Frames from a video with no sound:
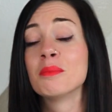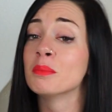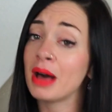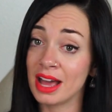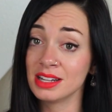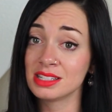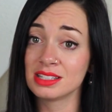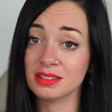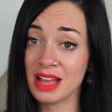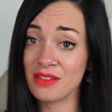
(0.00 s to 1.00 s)
But
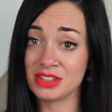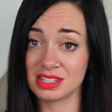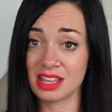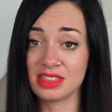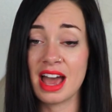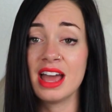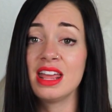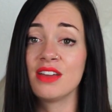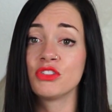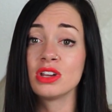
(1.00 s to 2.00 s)
having said that,
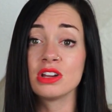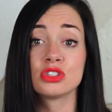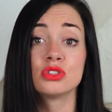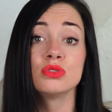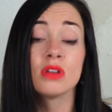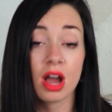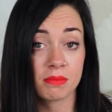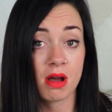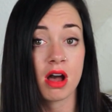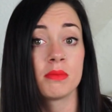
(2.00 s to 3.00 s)
if your ears do not
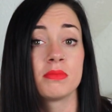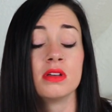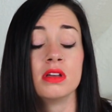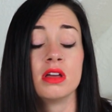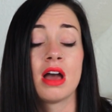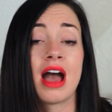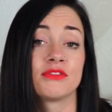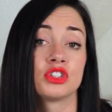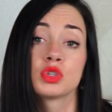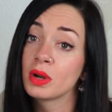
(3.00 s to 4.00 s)
pop
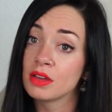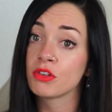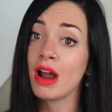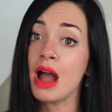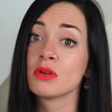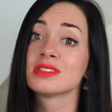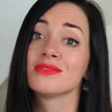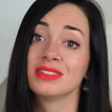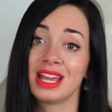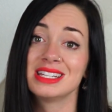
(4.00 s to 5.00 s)
after 24 hours
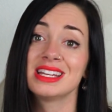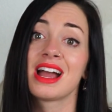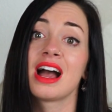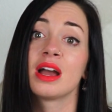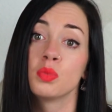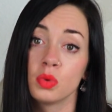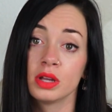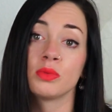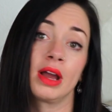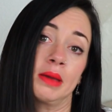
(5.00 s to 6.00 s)
of landing, I
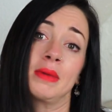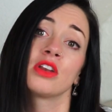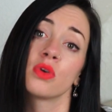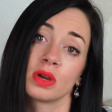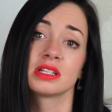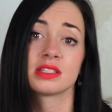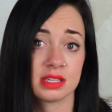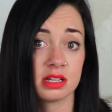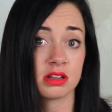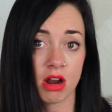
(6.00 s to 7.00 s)
would recommend going to
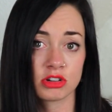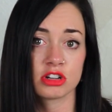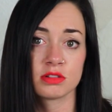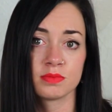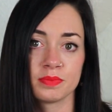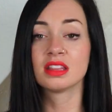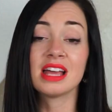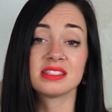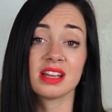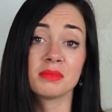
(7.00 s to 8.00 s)
see a doctor. The
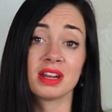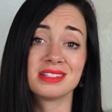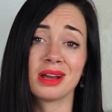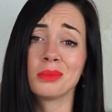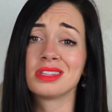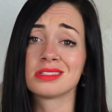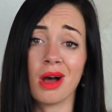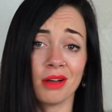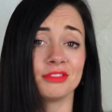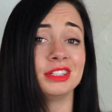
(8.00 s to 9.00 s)
last time that I dealt with this
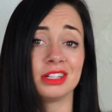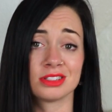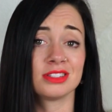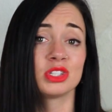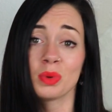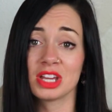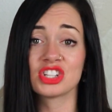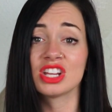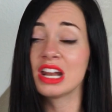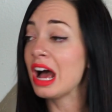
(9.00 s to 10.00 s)
awful ear
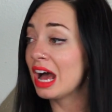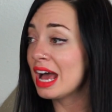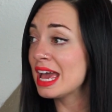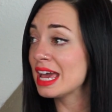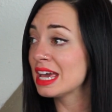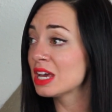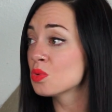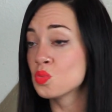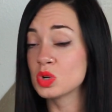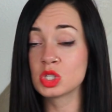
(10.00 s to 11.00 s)
situation, I
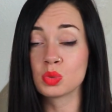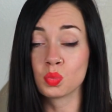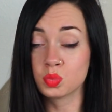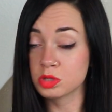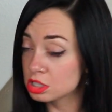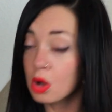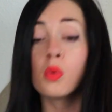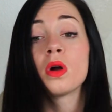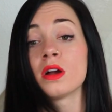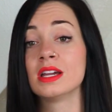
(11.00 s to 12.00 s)
was so
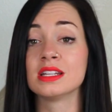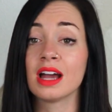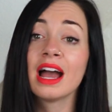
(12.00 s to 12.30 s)
worried.